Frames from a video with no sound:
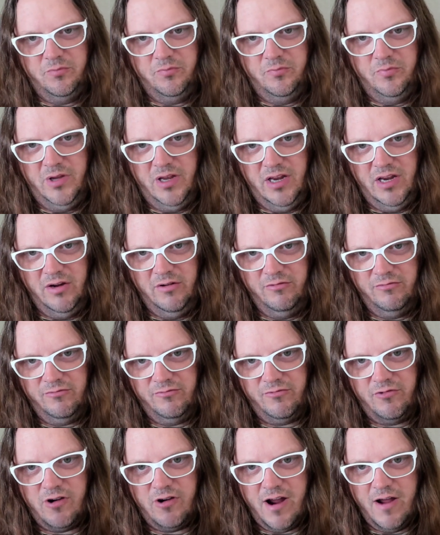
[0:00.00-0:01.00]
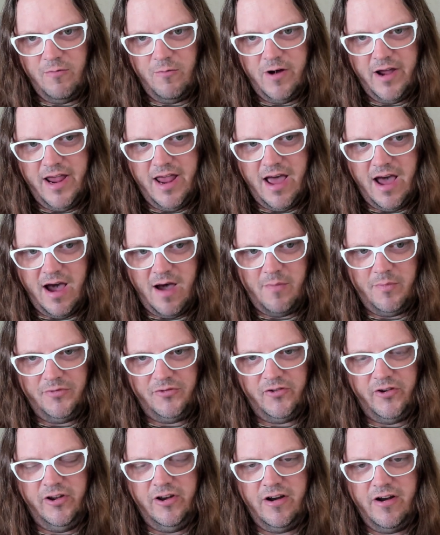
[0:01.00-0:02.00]
be right way up,
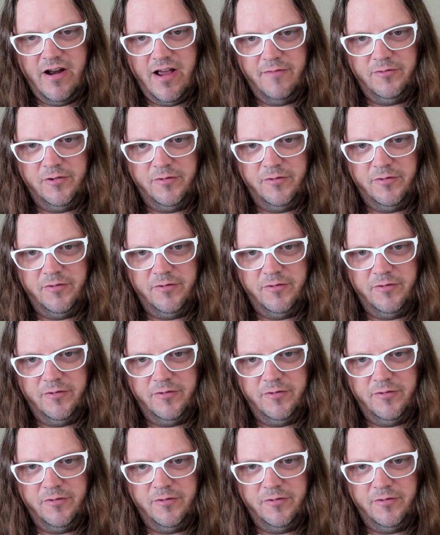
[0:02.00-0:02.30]
so you don't have